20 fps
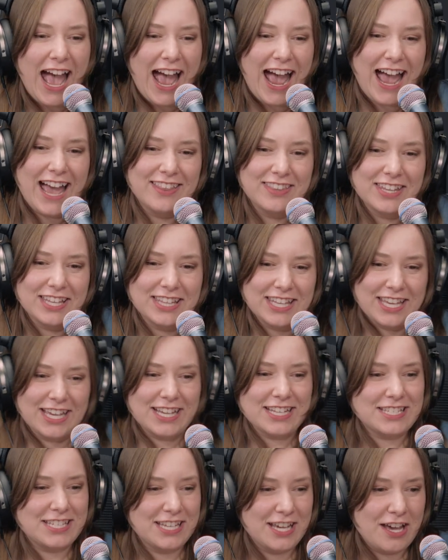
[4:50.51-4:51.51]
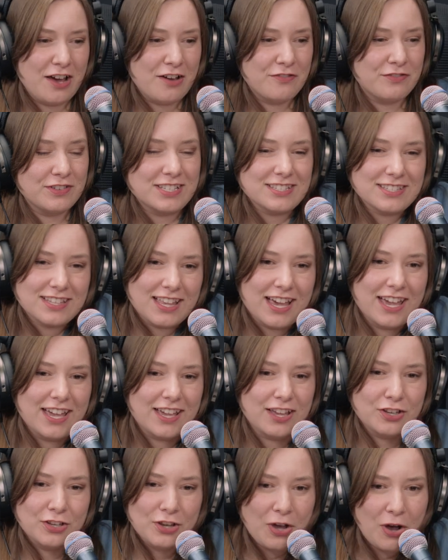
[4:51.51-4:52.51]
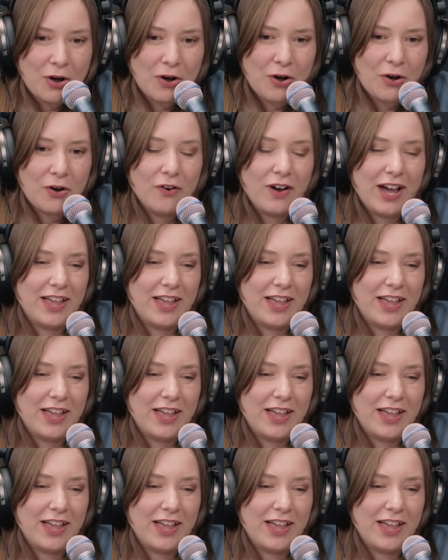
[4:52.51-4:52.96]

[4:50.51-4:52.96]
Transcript: And then the ATF is like, no.